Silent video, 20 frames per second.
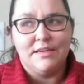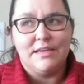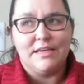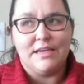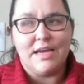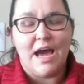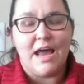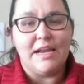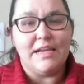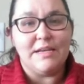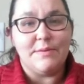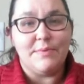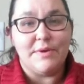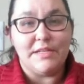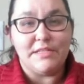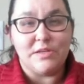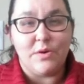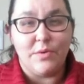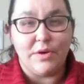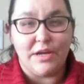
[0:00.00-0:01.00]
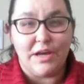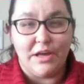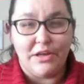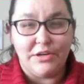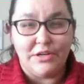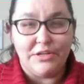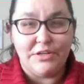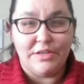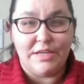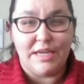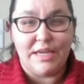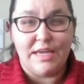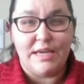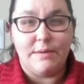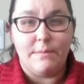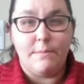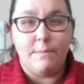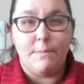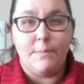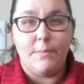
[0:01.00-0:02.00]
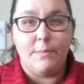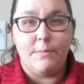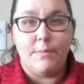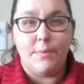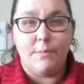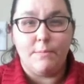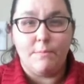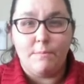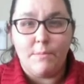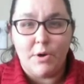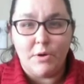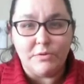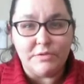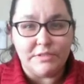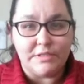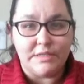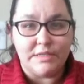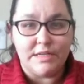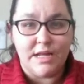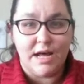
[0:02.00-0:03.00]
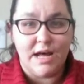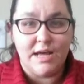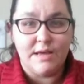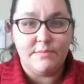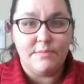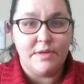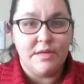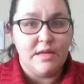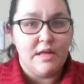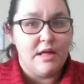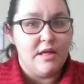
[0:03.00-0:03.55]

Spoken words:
kind of depends on what color you get, but most of the time,